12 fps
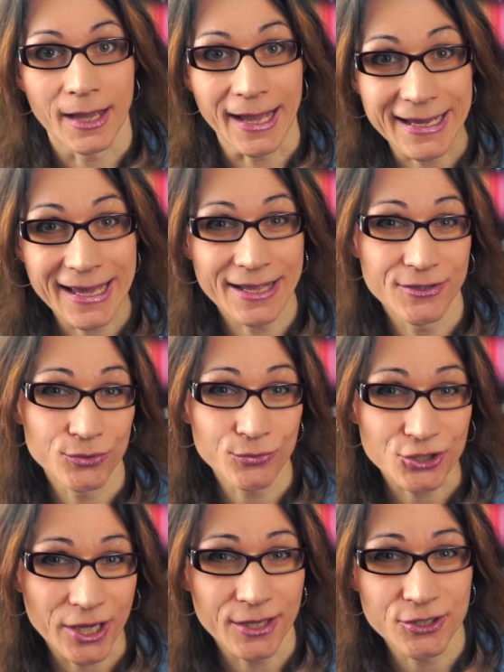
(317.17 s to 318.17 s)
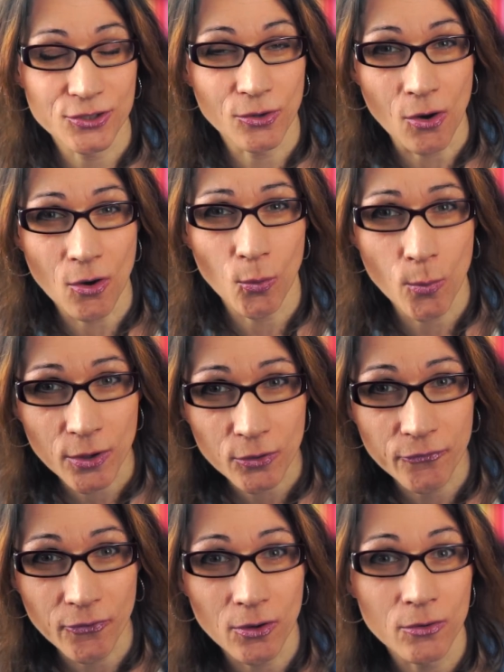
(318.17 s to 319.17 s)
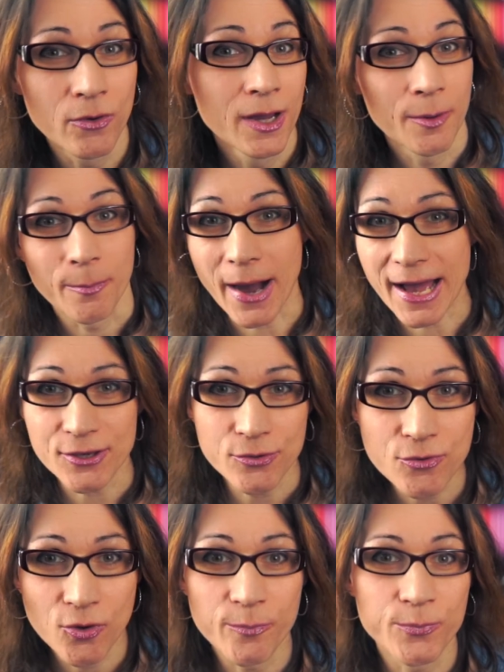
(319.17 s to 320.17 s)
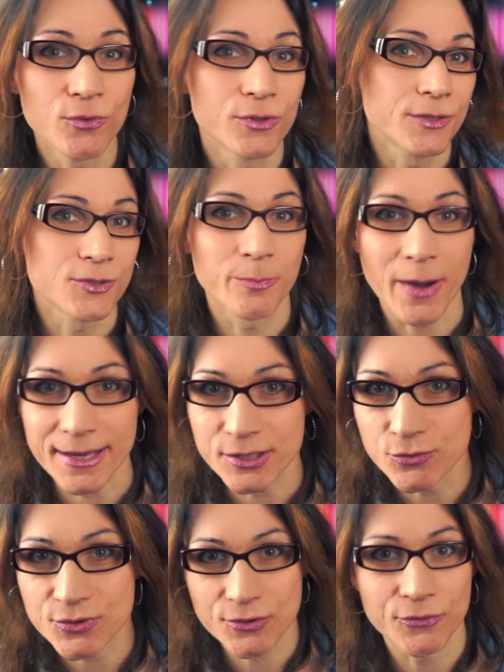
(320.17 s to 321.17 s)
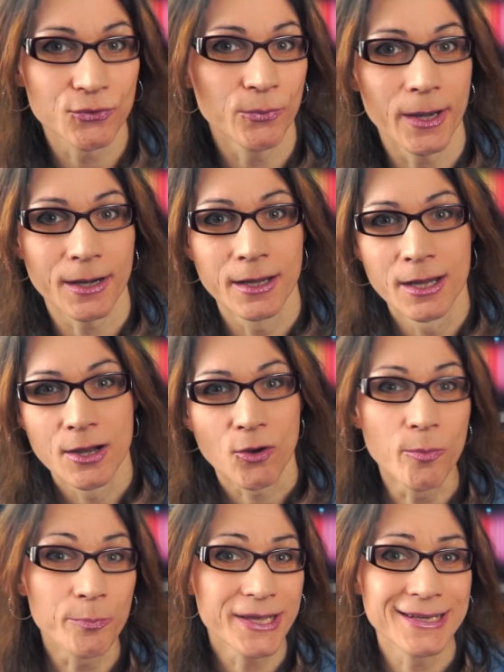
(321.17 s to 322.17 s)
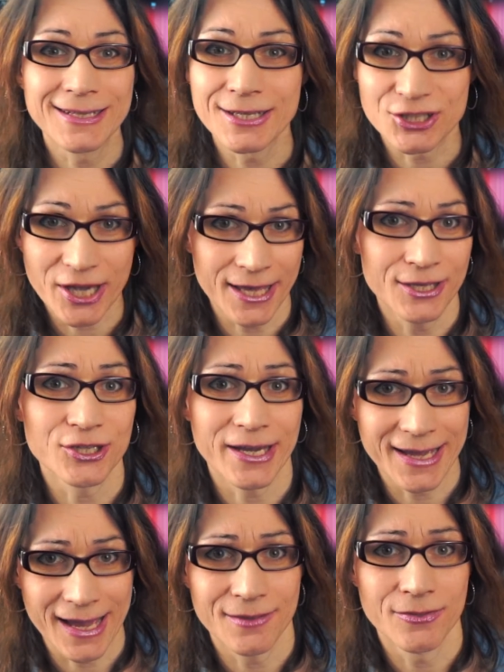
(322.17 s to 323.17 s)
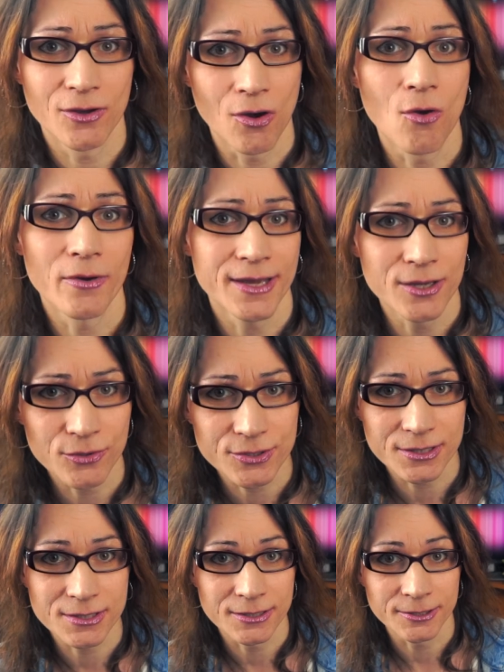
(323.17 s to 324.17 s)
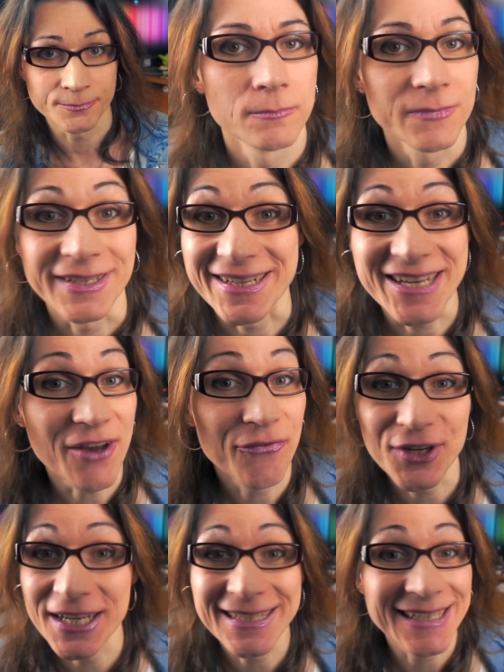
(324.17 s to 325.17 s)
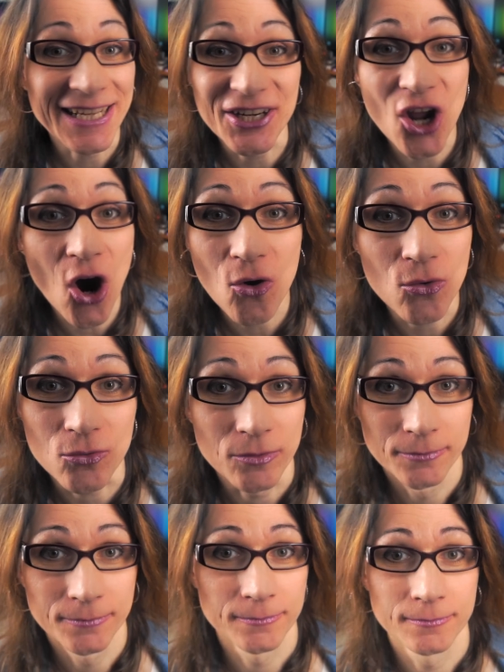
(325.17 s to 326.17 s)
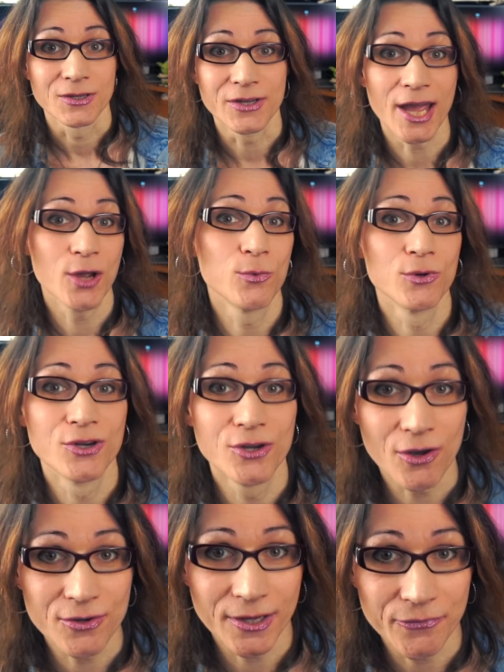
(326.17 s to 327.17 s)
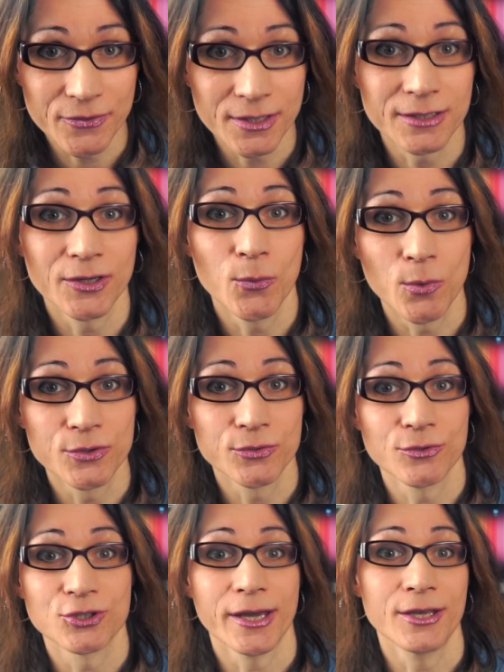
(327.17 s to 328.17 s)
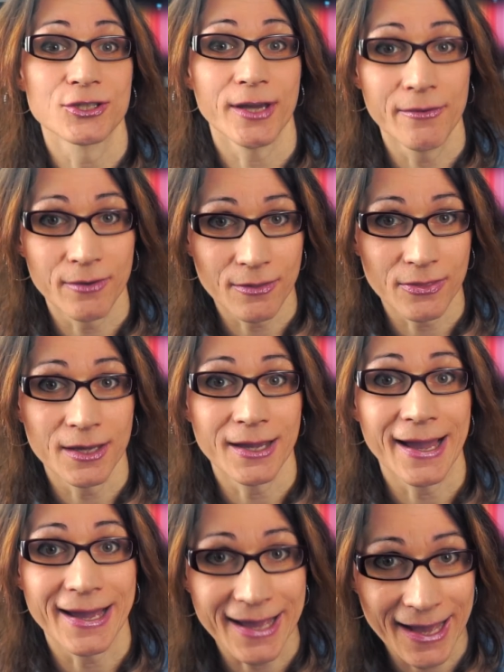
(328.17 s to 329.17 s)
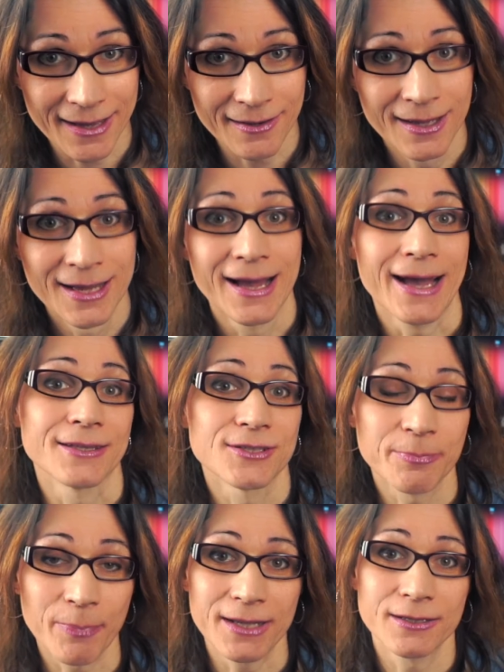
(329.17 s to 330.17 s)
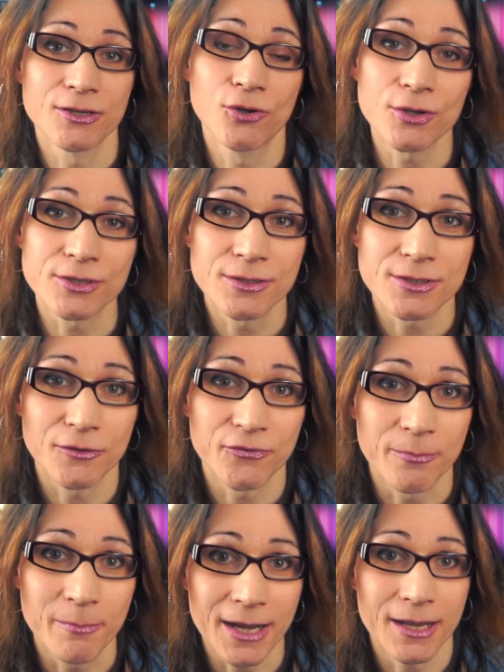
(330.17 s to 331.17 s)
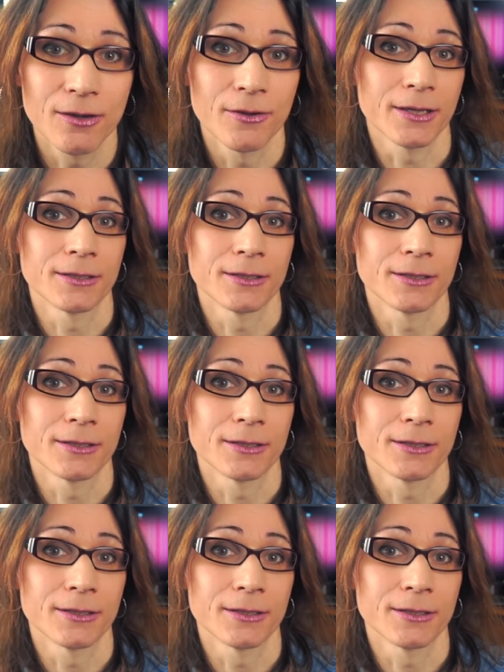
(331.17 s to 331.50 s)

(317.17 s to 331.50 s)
Again, to change the whole workflow, buy new computers, buy new software, completely change again the whole ecosystem? Definitely no. They would not definitely want to change everything again and spend dozens of money on